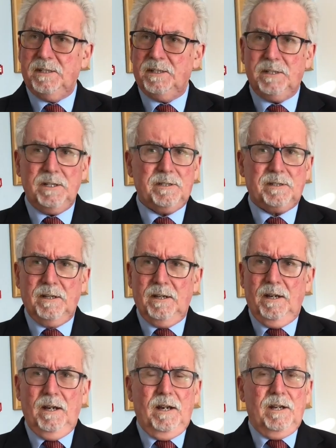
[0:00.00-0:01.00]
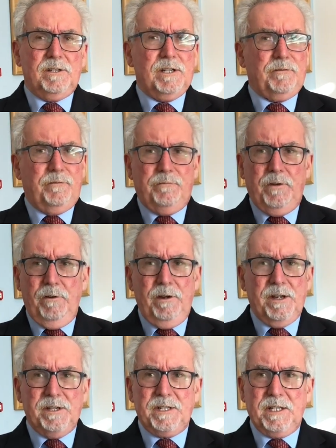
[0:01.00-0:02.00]
It's just
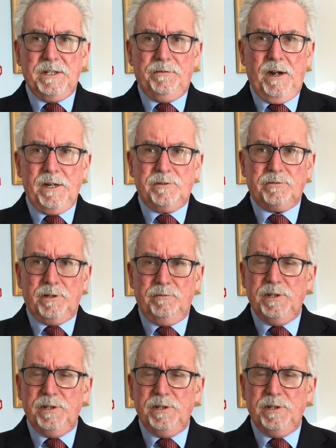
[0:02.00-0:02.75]
very unsatisfactory.